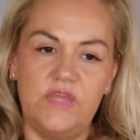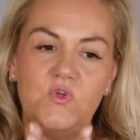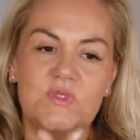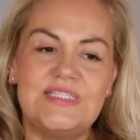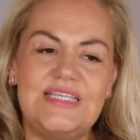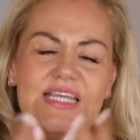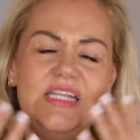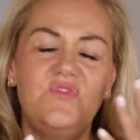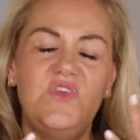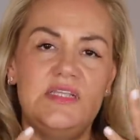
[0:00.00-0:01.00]
If your
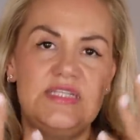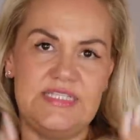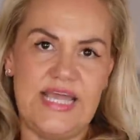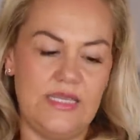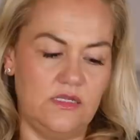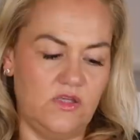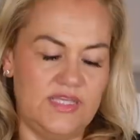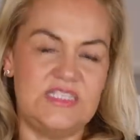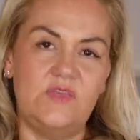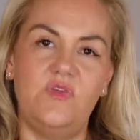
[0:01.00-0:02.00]
skin feels
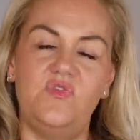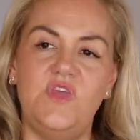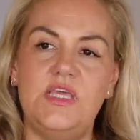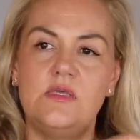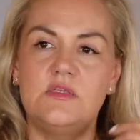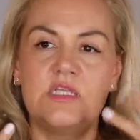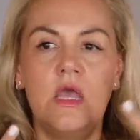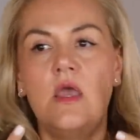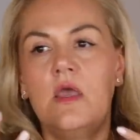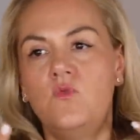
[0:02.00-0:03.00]
antagonized, if it feels
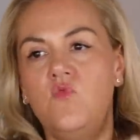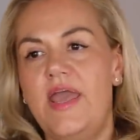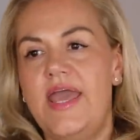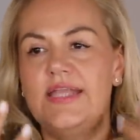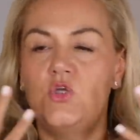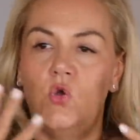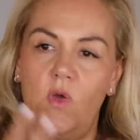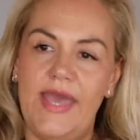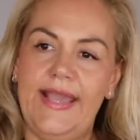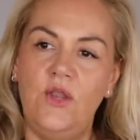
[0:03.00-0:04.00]
red
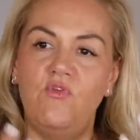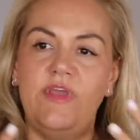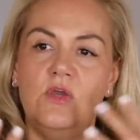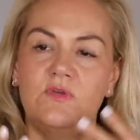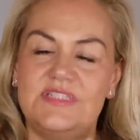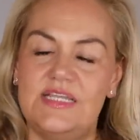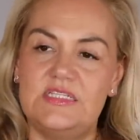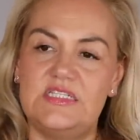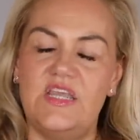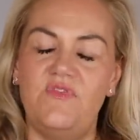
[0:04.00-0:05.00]
or angry or
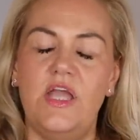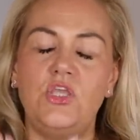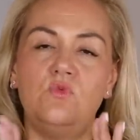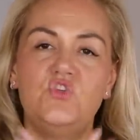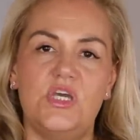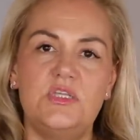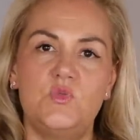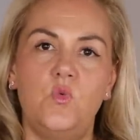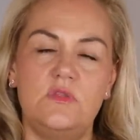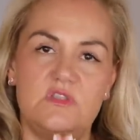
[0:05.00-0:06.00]
sensitive, and you
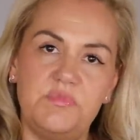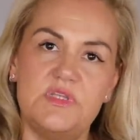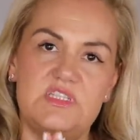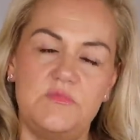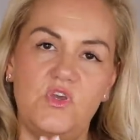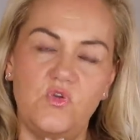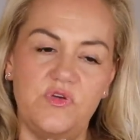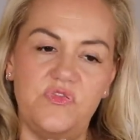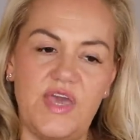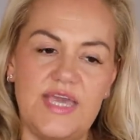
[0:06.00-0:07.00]
just want to put something on
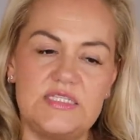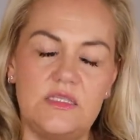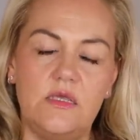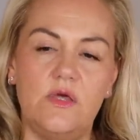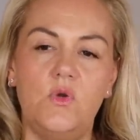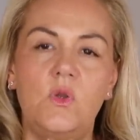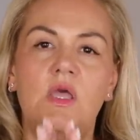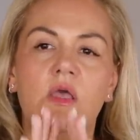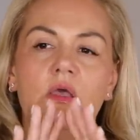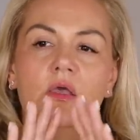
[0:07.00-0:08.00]
your face and go,
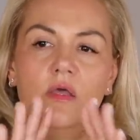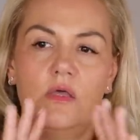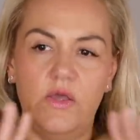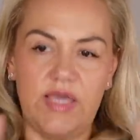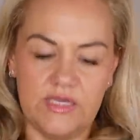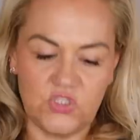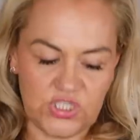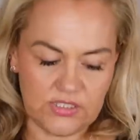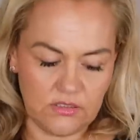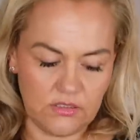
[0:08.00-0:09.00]
okay,
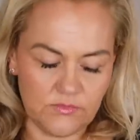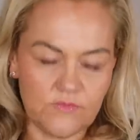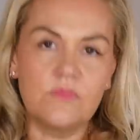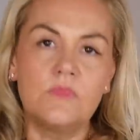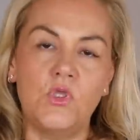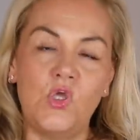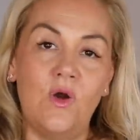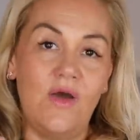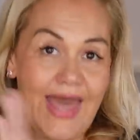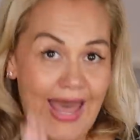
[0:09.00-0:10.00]
chill, you
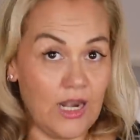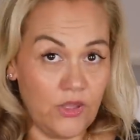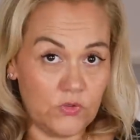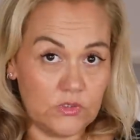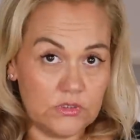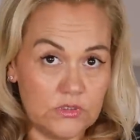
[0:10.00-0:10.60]
are aloe.